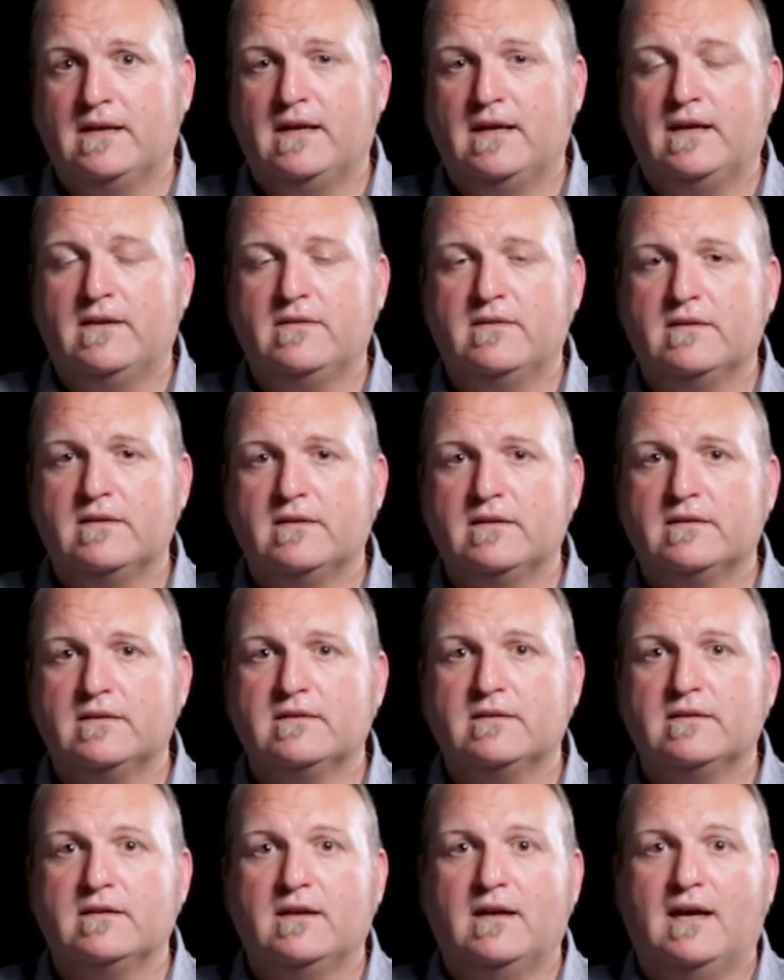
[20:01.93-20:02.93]
and
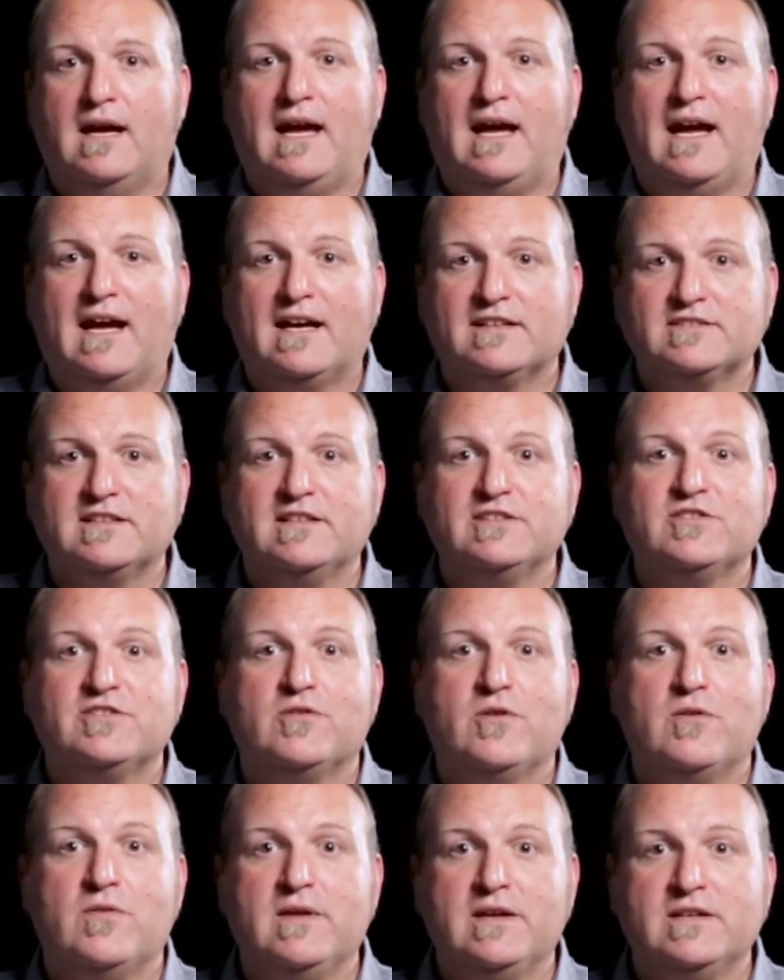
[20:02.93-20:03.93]
then ask each
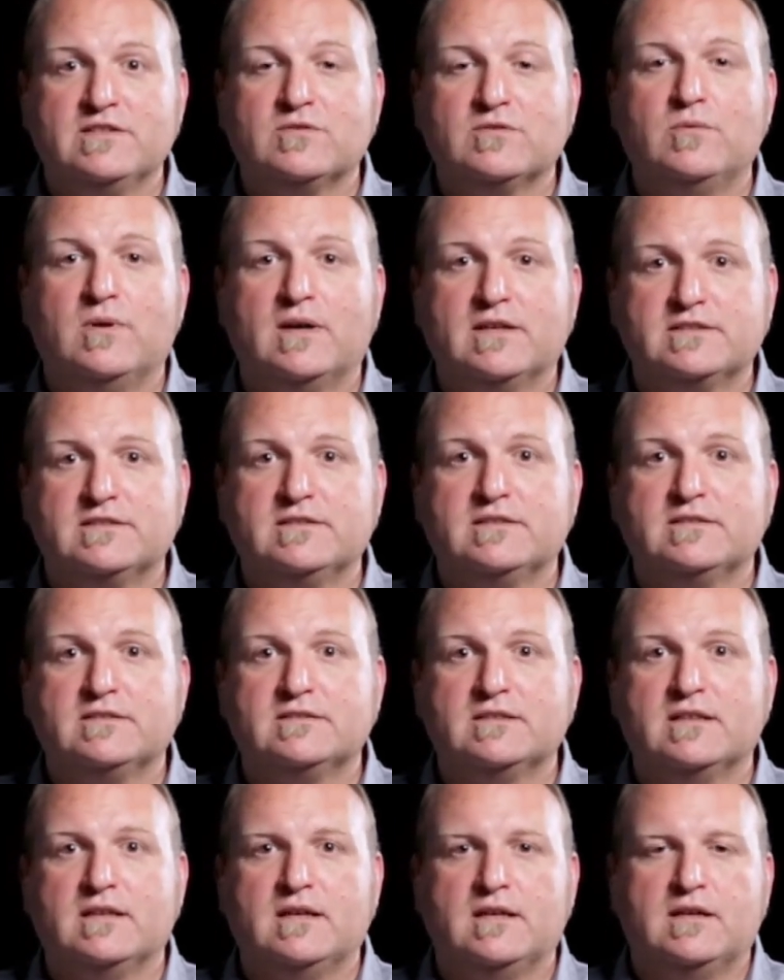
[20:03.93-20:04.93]
other these questions.